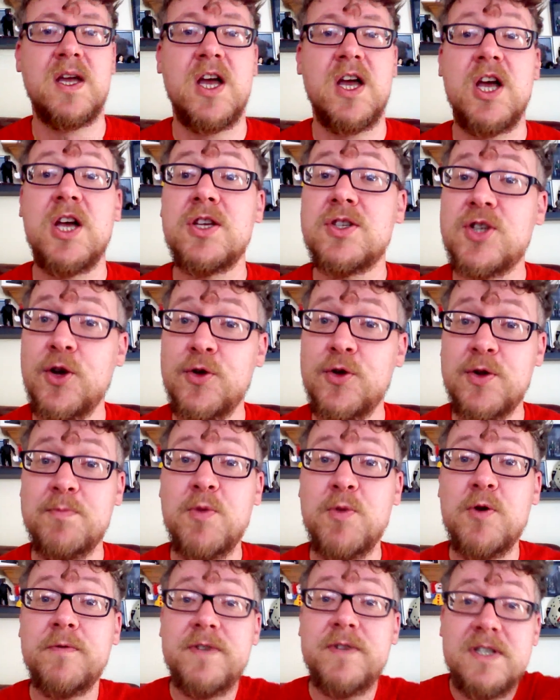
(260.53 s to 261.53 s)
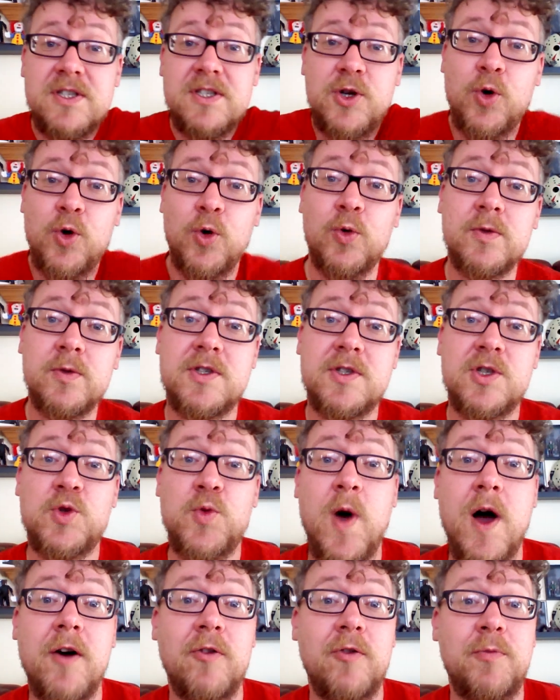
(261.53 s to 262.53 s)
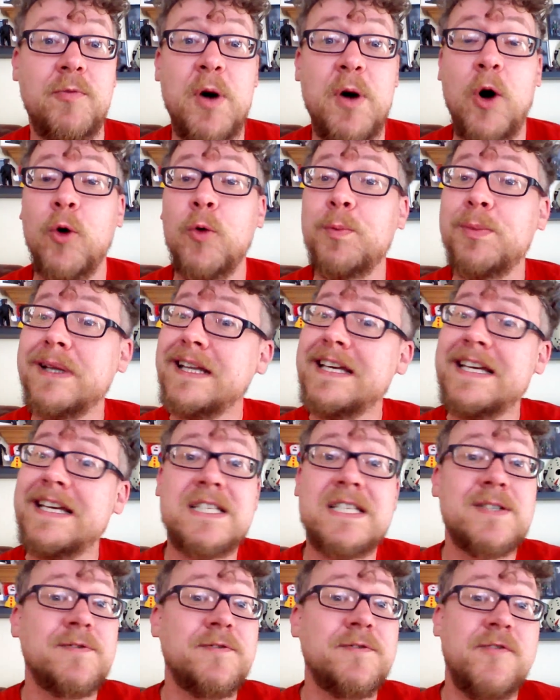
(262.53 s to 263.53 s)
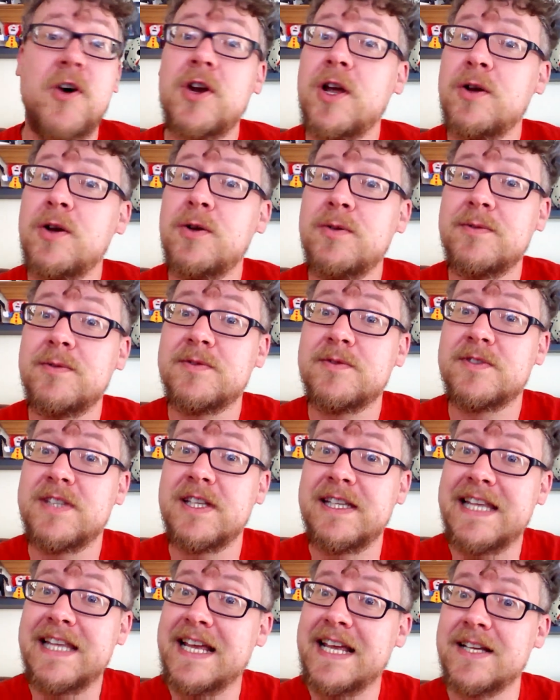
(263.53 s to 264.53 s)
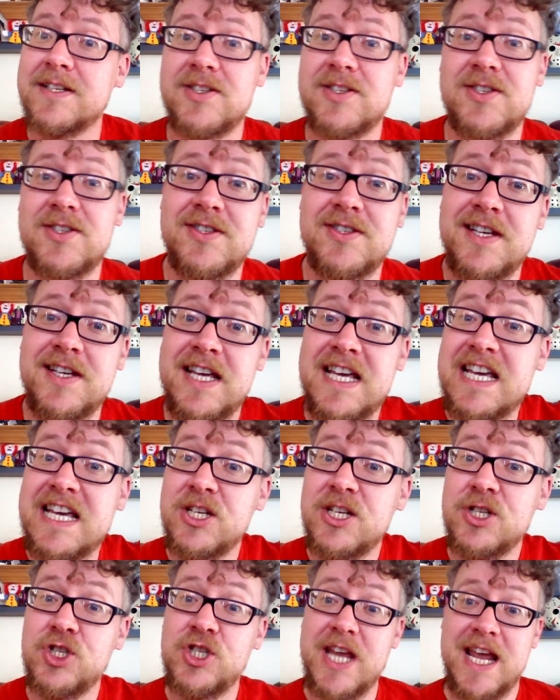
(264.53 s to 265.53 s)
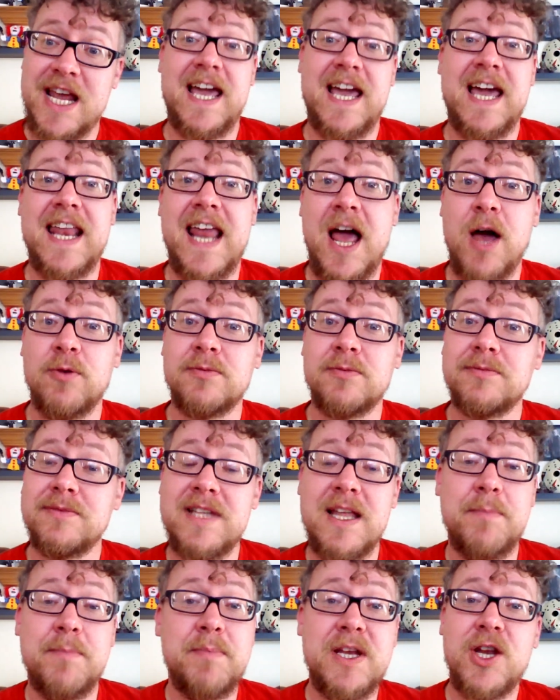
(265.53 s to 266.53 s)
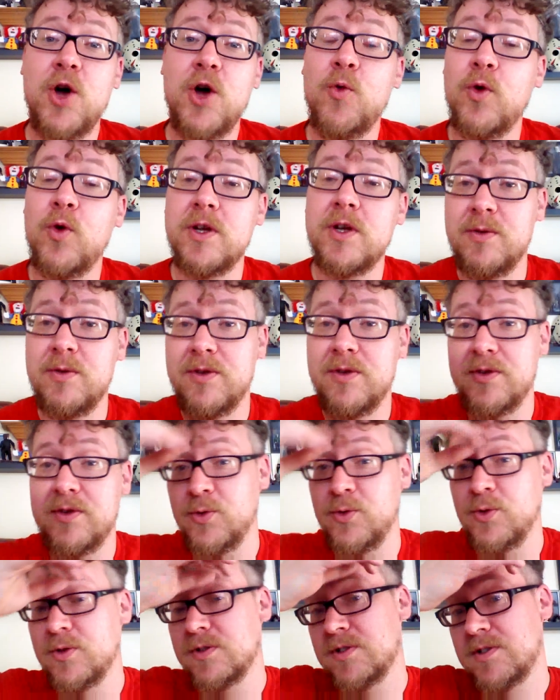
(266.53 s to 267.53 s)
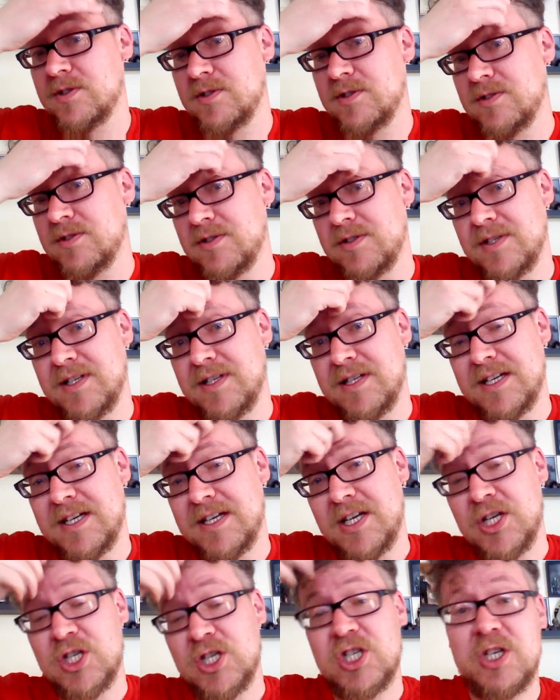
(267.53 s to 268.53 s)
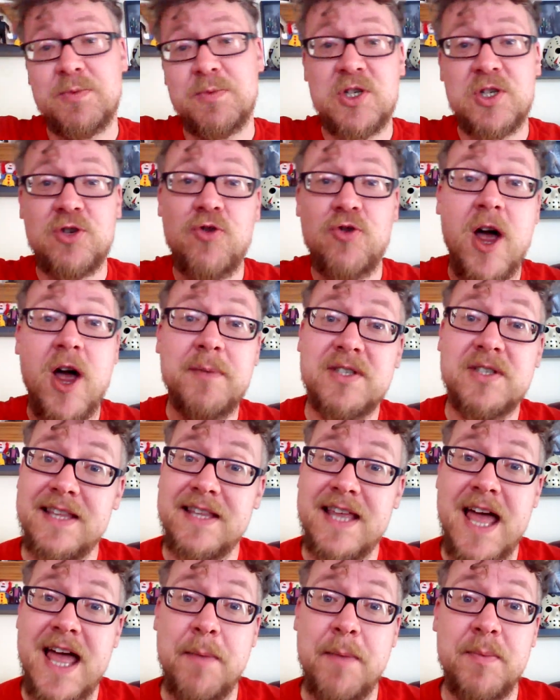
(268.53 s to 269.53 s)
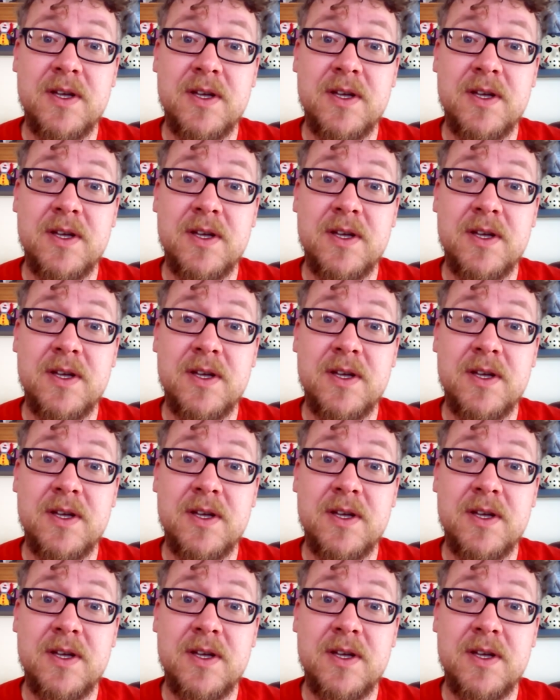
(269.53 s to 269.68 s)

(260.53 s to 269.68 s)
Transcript: So the movie's called 12 Pole. Please follow the links. Check it out. Let me know what you thought. Subscribe to them.